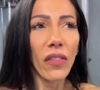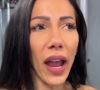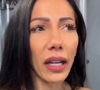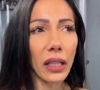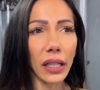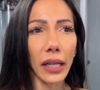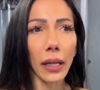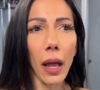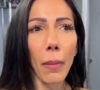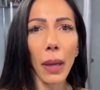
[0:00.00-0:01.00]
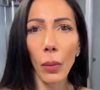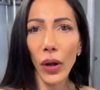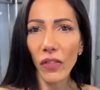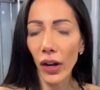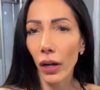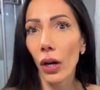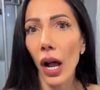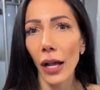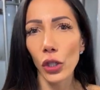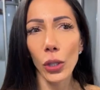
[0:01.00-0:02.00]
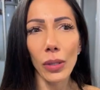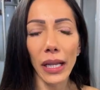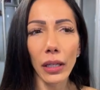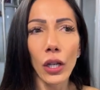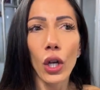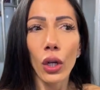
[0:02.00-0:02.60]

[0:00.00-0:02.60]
Finally, my boyfriend, Arash, she was like,